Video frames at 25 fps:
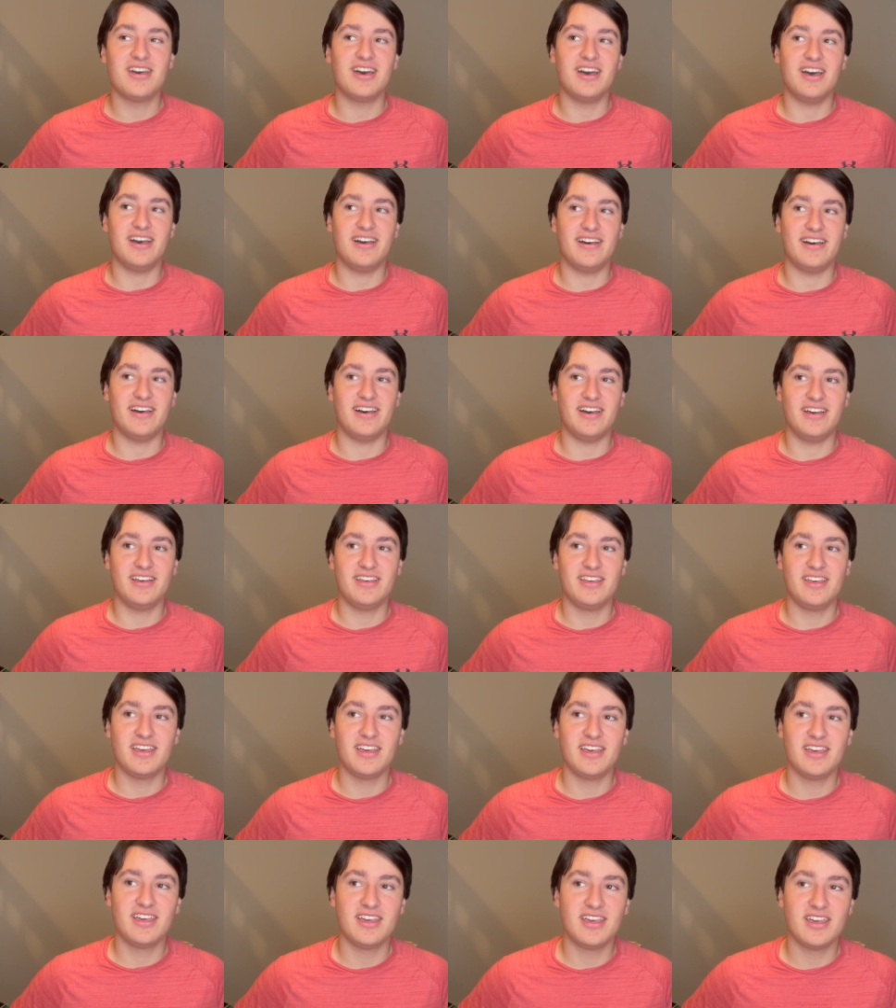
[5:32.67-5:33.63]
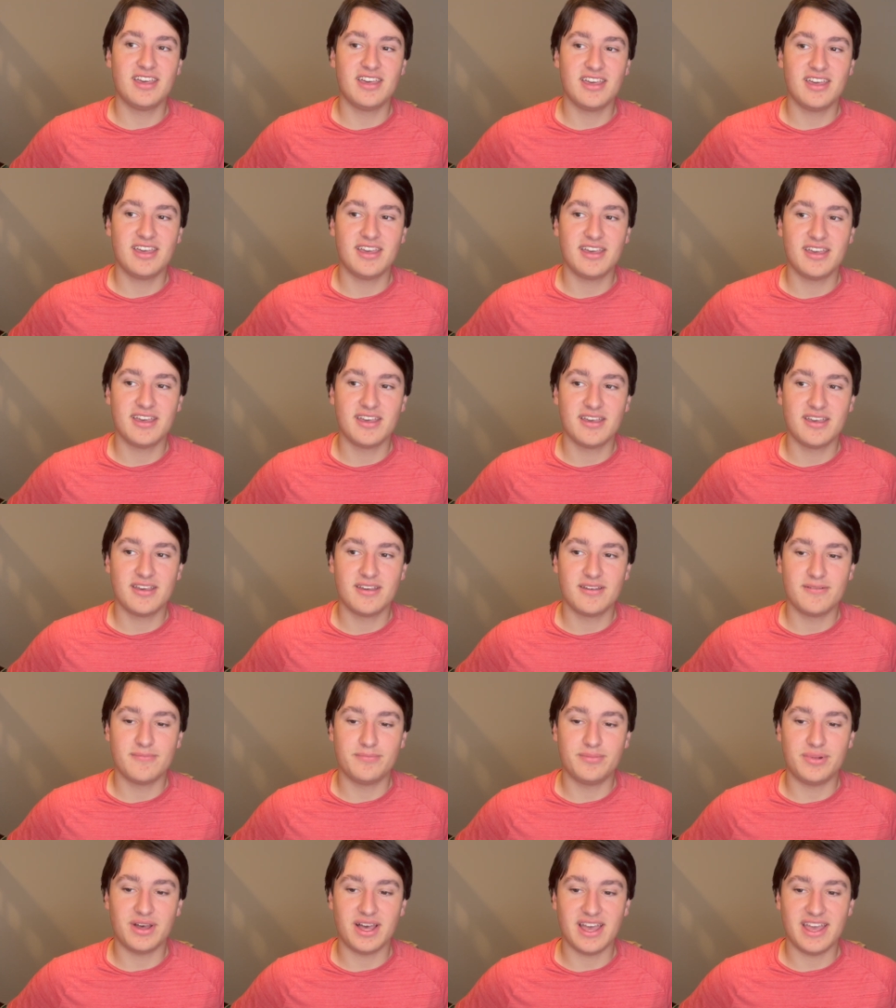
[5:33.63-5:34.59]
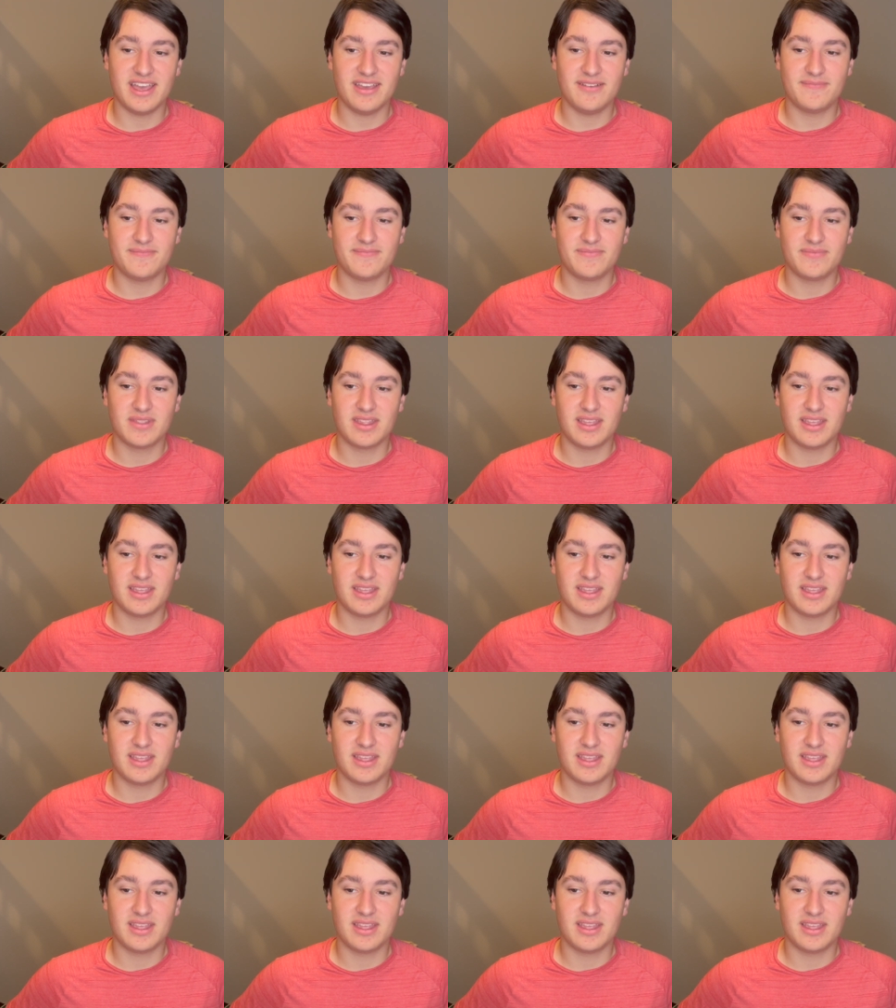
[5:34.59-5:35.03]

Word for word: Uh, but